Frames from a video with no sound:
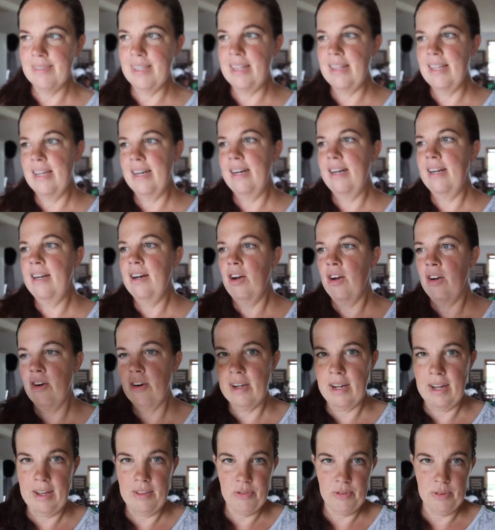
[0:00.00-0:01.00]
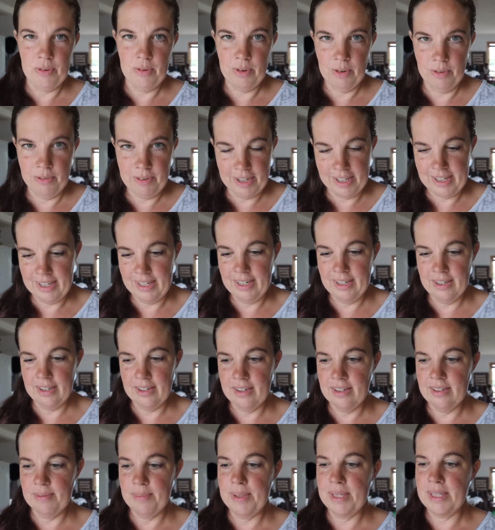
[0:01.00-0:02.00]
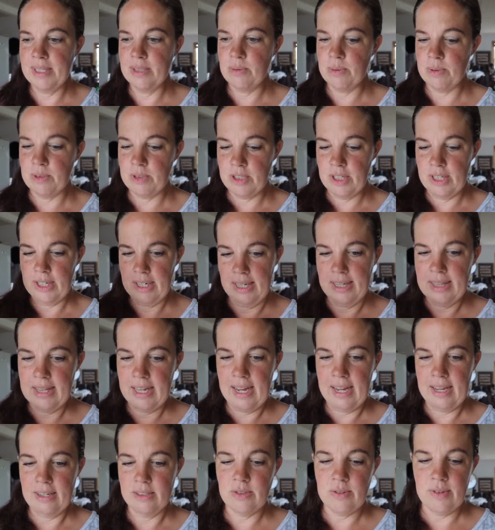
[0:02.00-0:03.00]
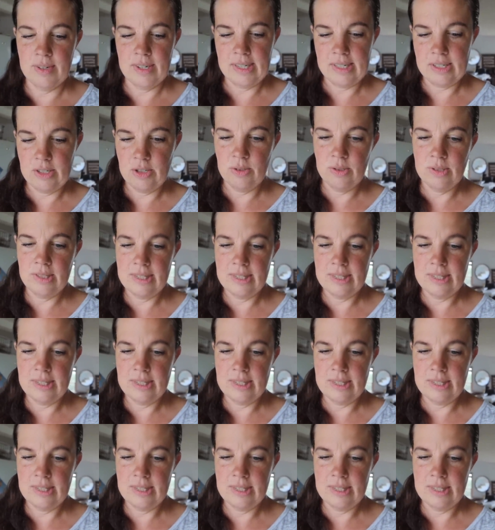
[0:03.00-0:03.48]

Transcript: And then it all got thrown over here because we were trying to get that house ready to